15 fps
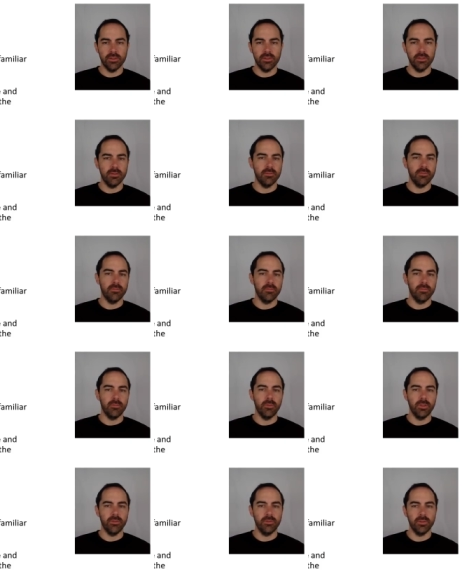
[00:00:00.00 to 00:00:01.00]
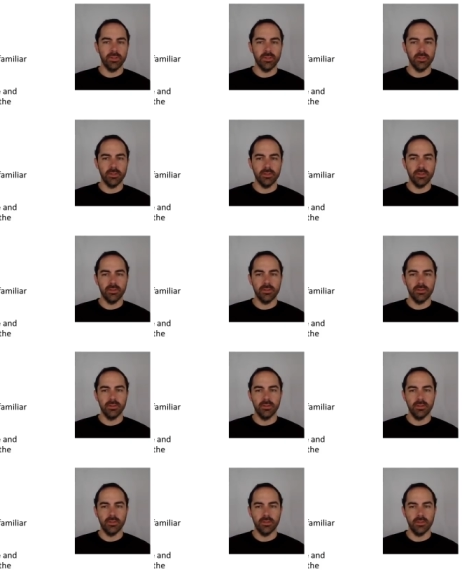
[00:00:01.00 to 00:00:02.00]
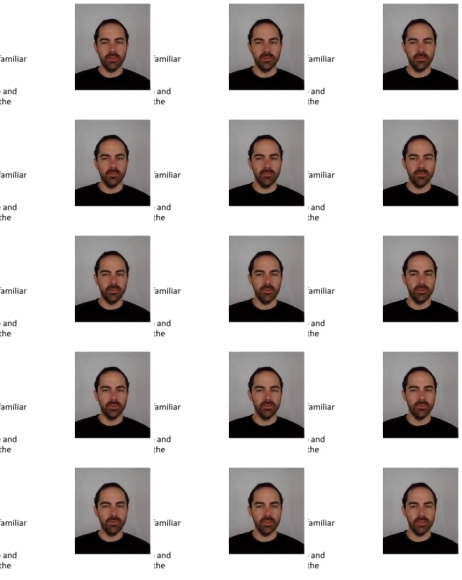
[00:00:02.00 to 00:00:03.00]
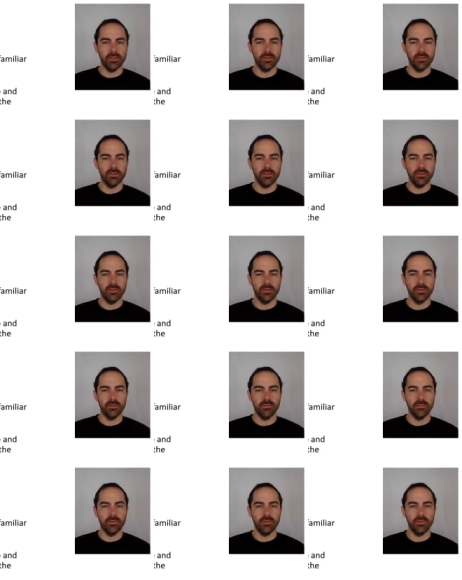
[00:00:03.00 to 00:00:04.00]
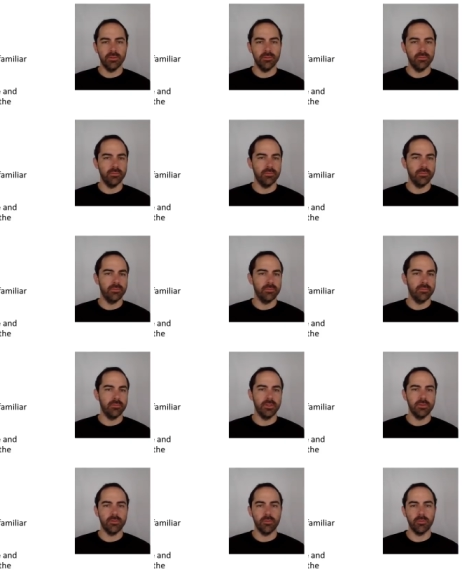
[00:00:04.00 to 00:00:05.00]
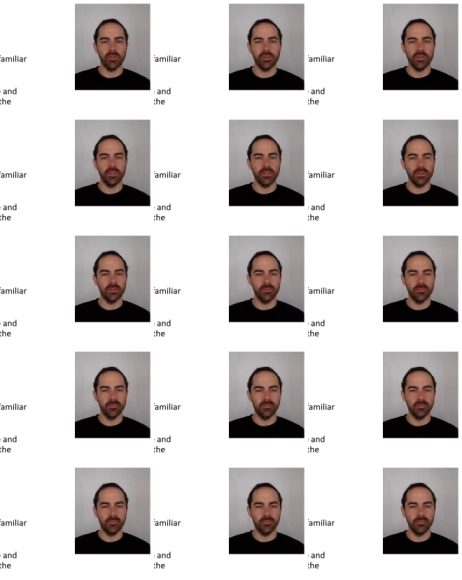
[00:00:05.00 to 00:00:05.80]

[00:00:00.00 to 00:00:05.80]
um, one of the um, usefulness of, the, of, this representation.